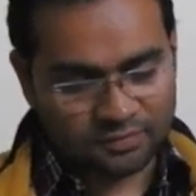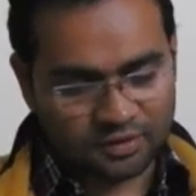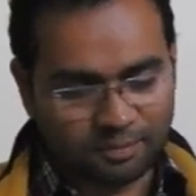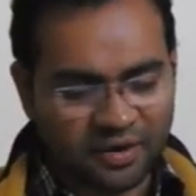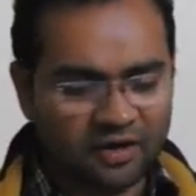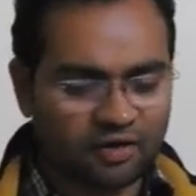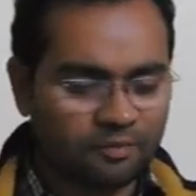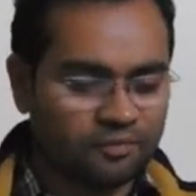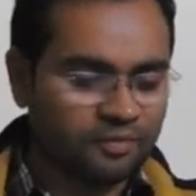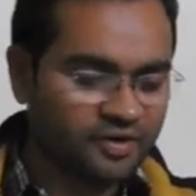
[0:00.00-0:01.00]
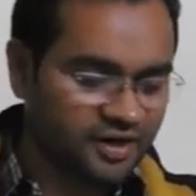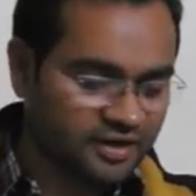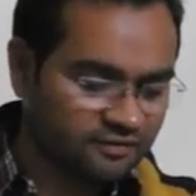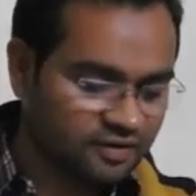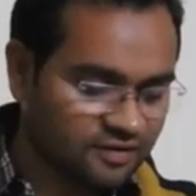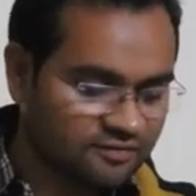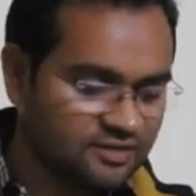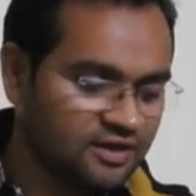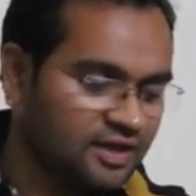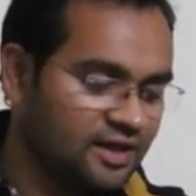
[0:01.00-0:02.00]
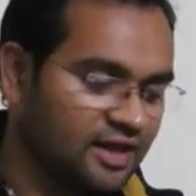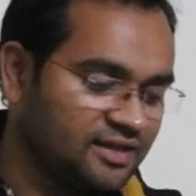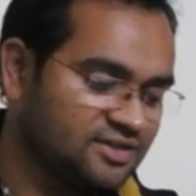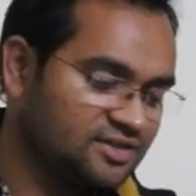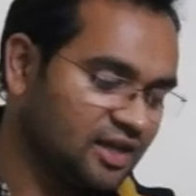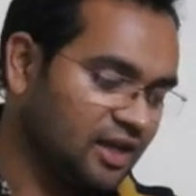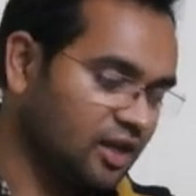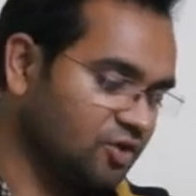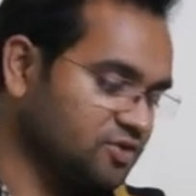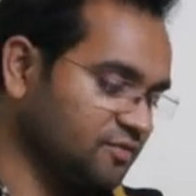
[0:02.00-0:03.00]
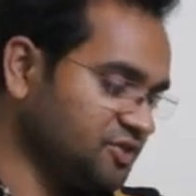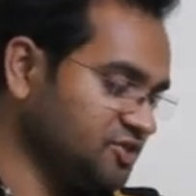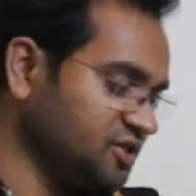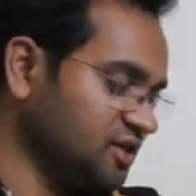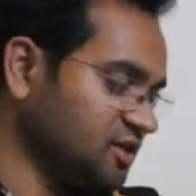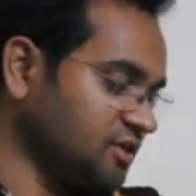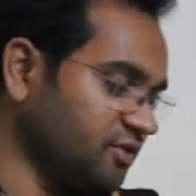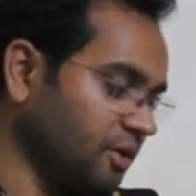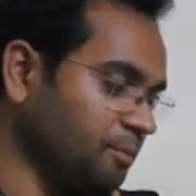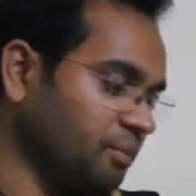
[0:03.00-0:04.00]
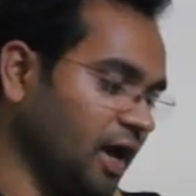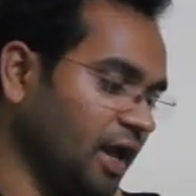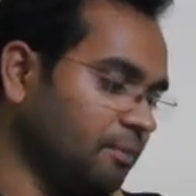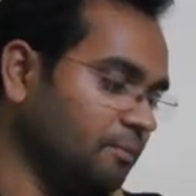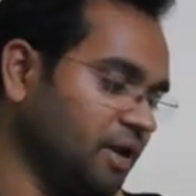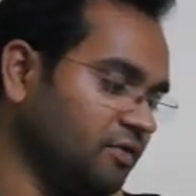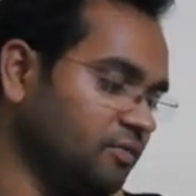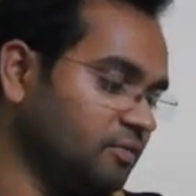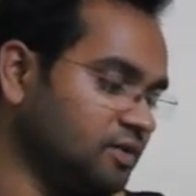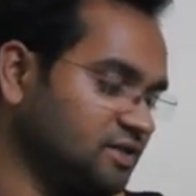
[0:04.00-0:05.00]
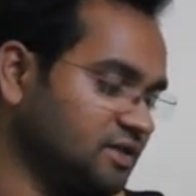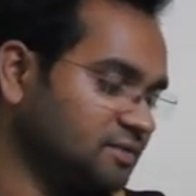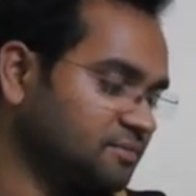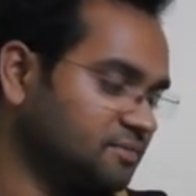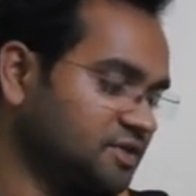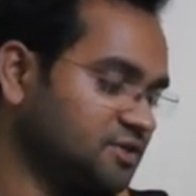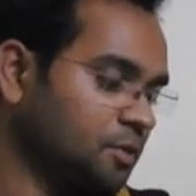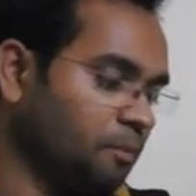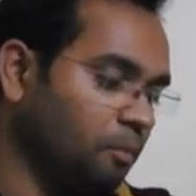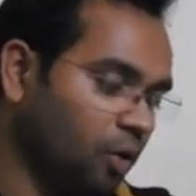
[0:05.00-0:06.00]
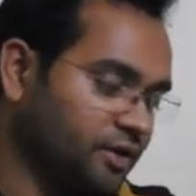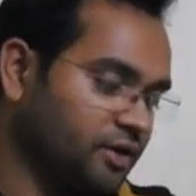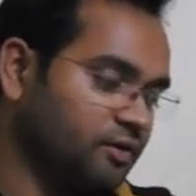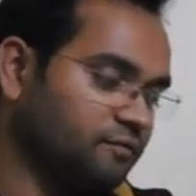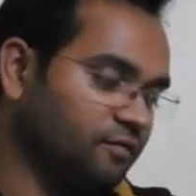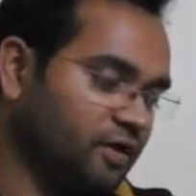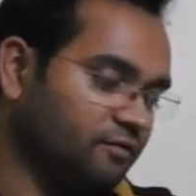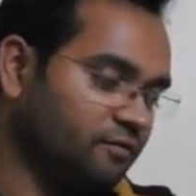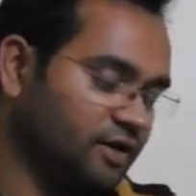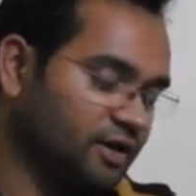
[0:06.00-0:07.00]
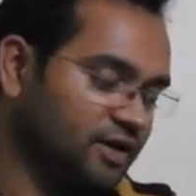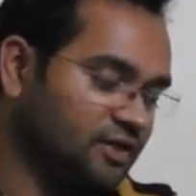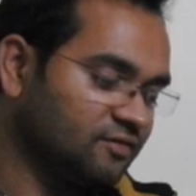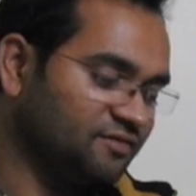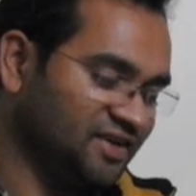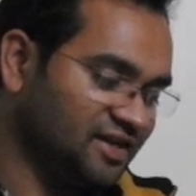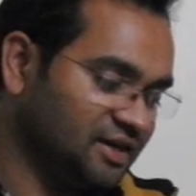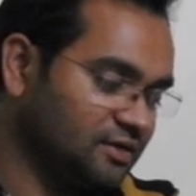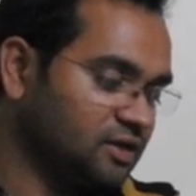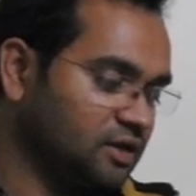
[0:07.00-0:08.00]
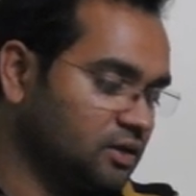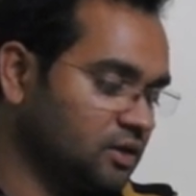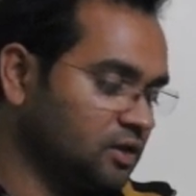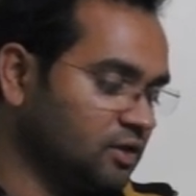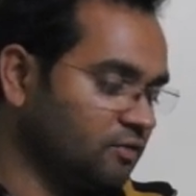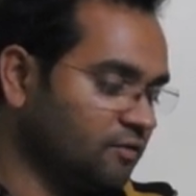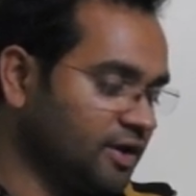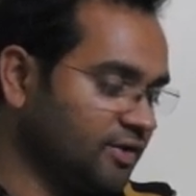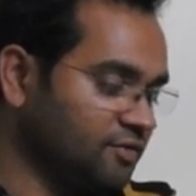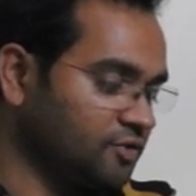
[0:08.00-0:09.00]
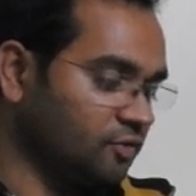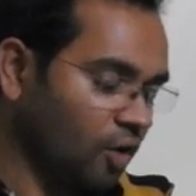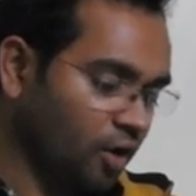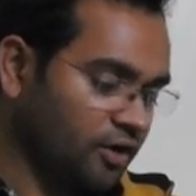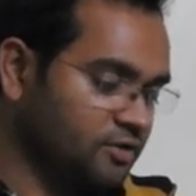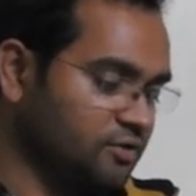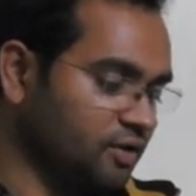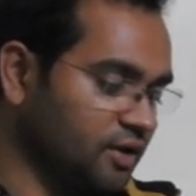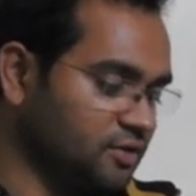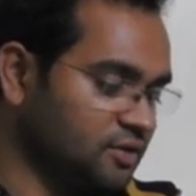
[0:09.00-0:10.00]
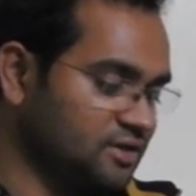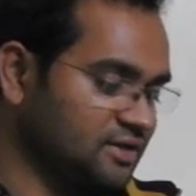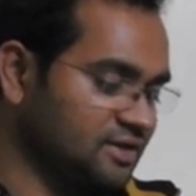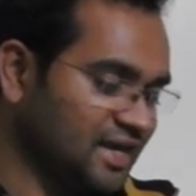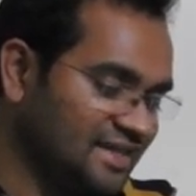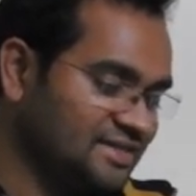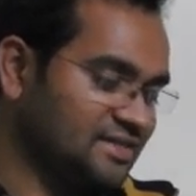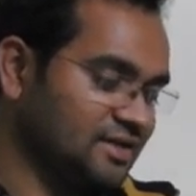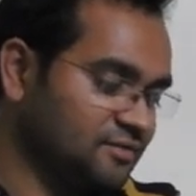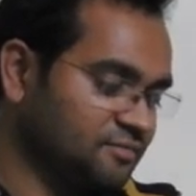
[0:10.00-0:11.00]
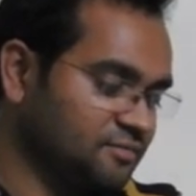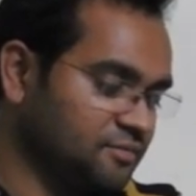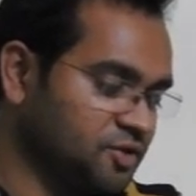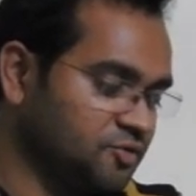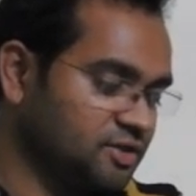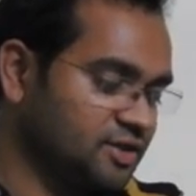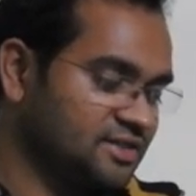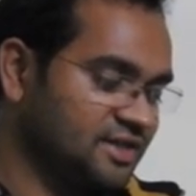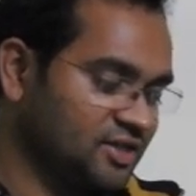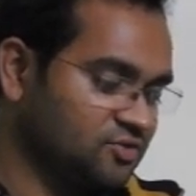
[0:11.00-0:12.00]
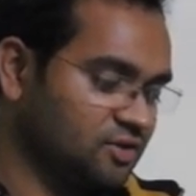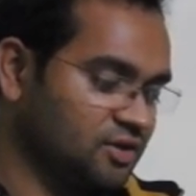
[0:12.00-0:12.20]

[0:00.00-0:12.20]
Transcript: A pair of protective gloves that is still allow sufficient grip and maneuverability is important when working in the field. Working with the rock rather than against it, using its natural